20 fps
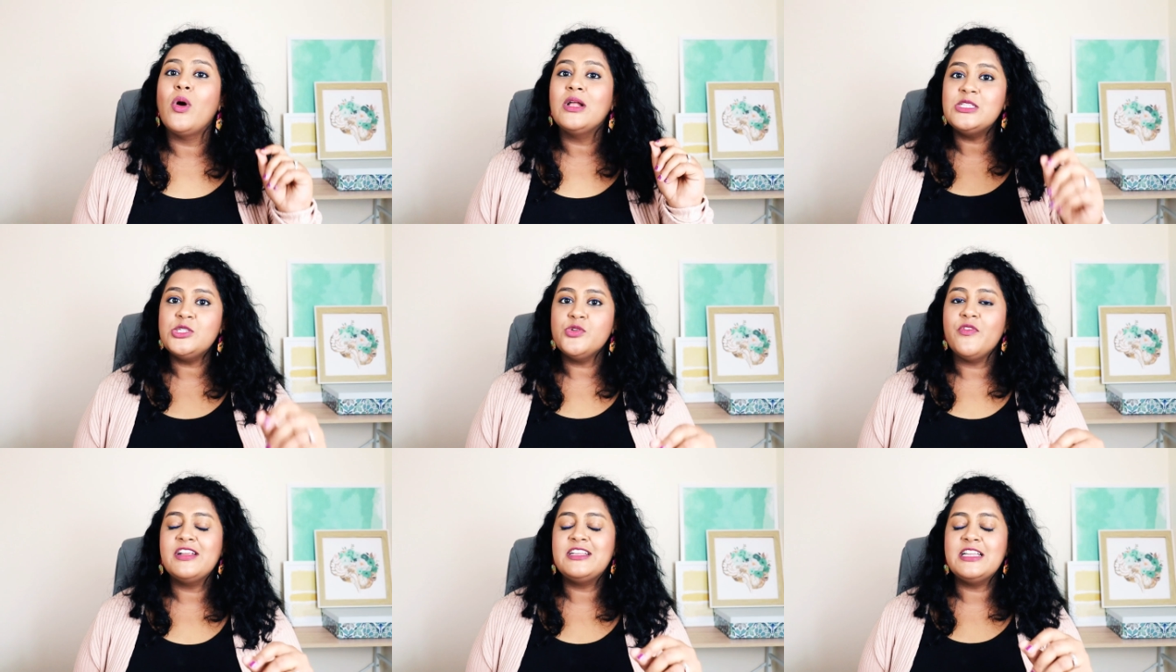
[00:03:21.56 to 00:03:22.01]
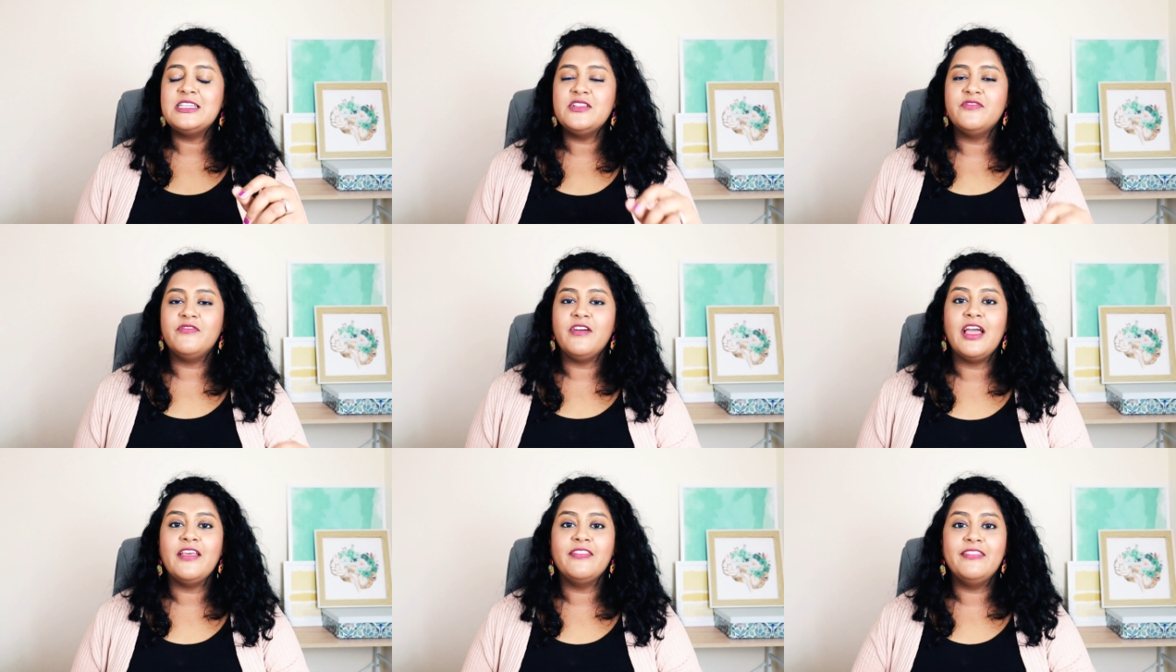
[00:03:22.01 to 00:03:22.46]
Once you've
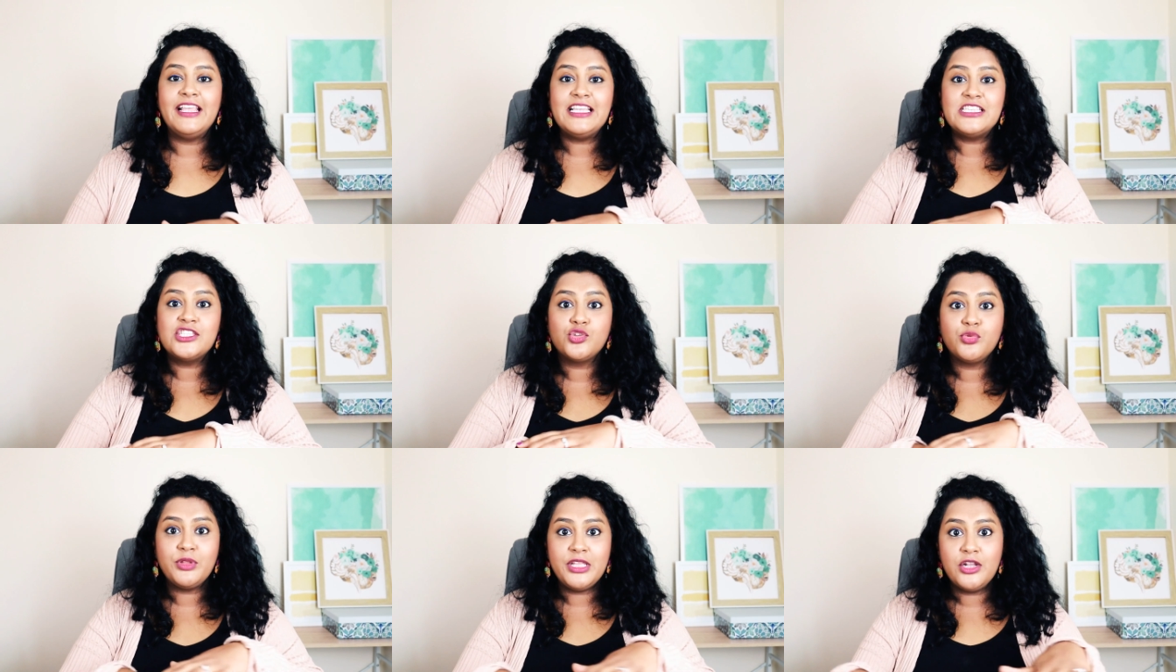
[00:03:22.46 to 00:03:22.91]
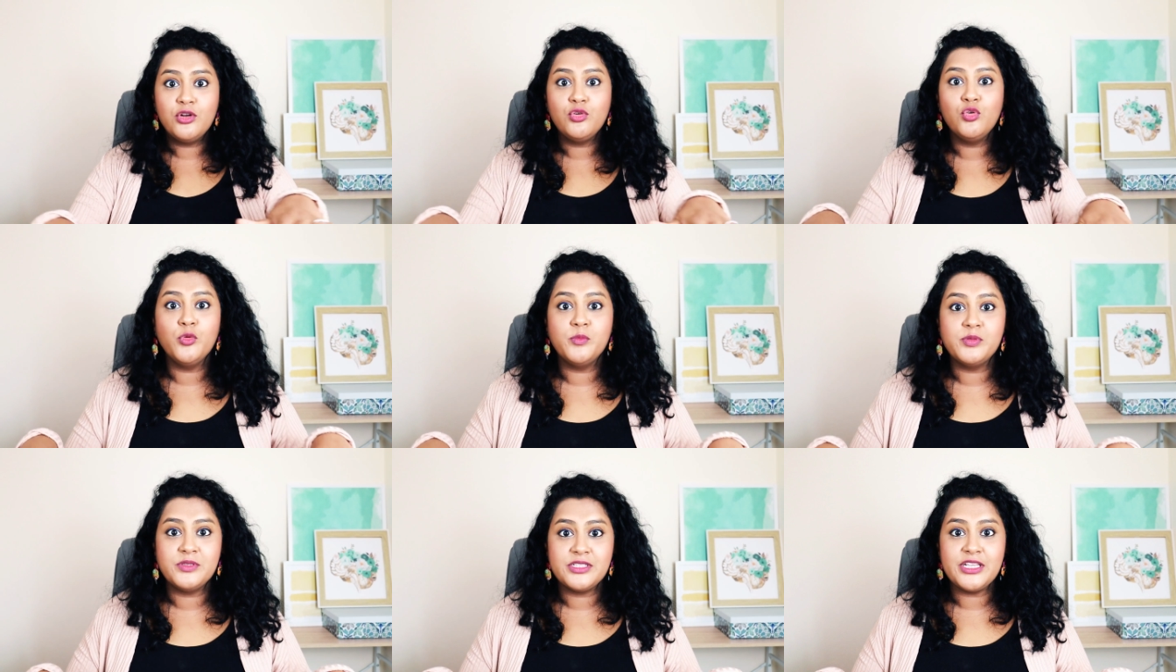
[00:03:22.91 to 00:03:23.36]
identified these three
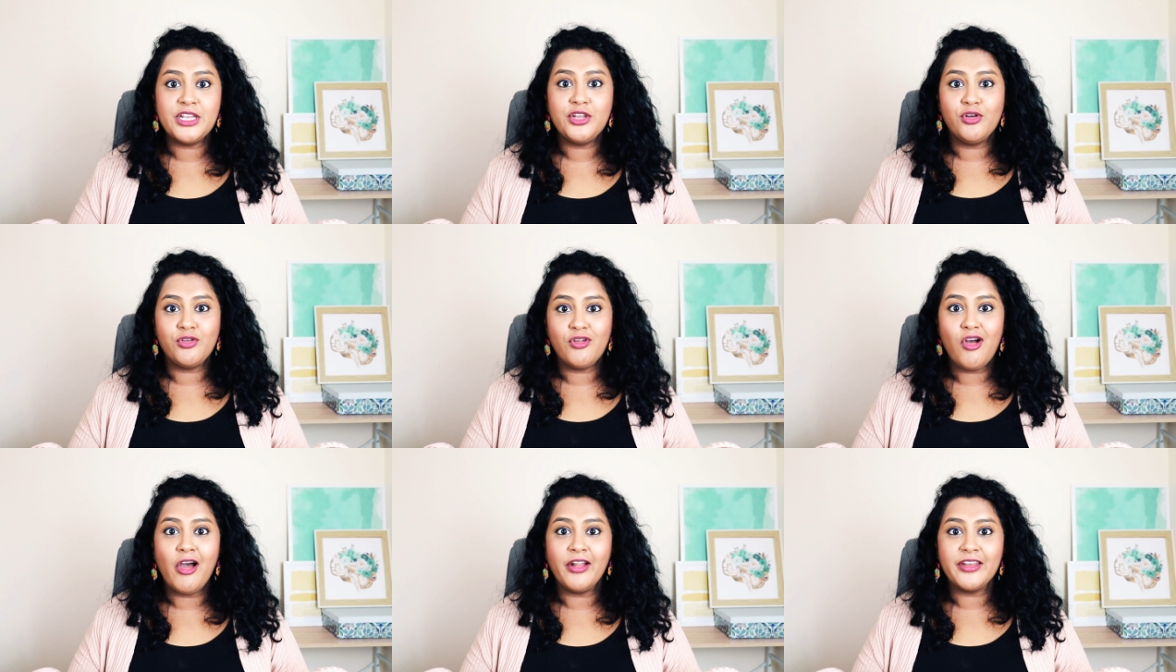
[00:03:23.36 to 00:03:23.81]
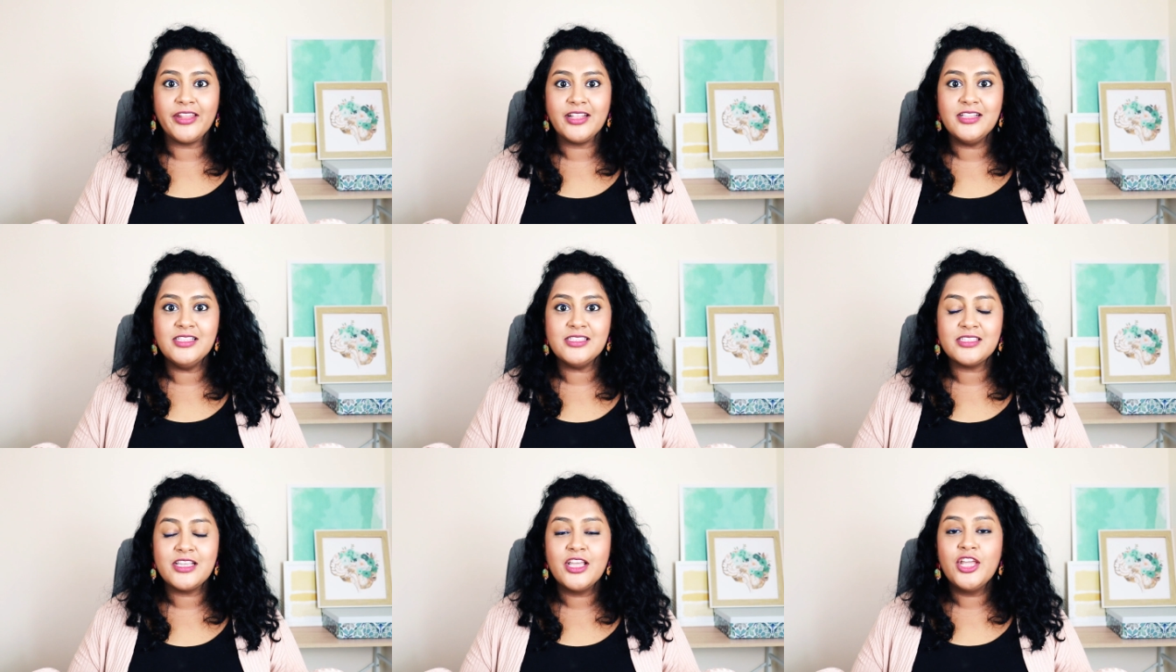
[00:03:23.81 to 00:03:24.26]
groups in your
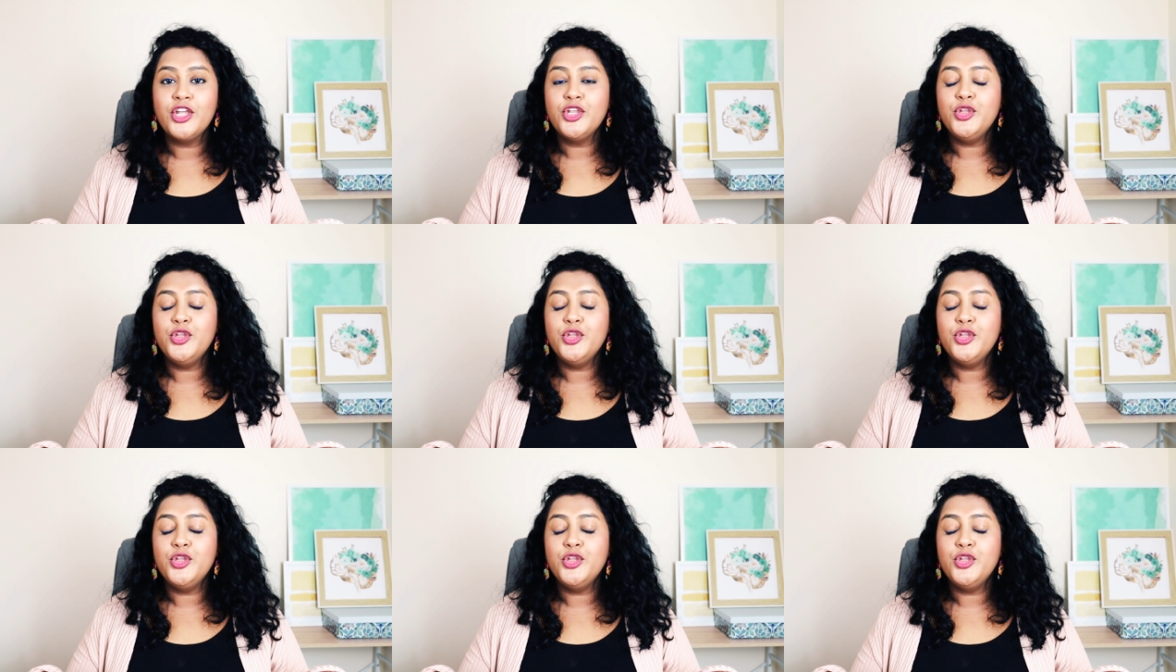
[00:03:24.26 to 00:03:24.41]
audience,